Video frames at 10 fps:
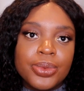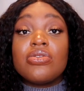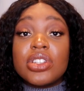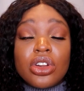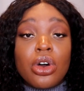
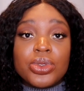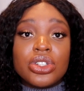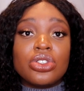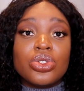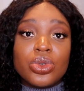There is an
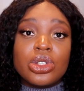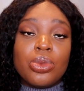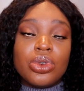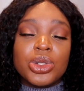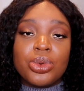option to talk to
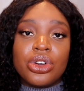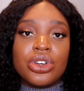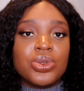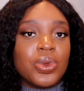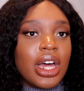mortgage
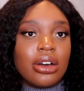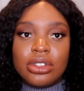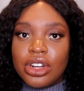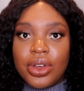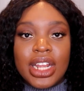brokers
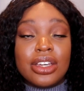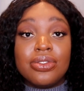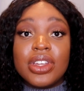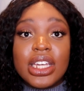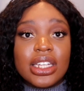without, any
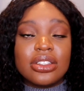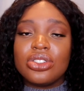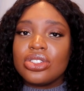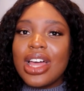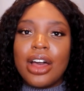fee, and
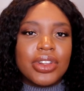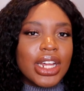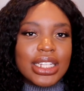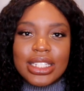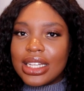to just have an
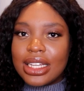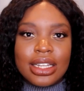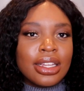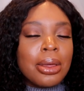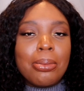
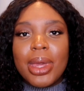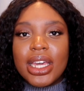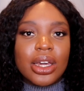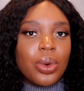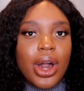idea,
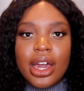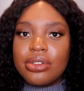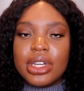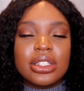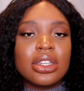make
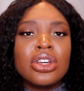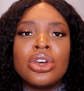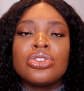inquiries.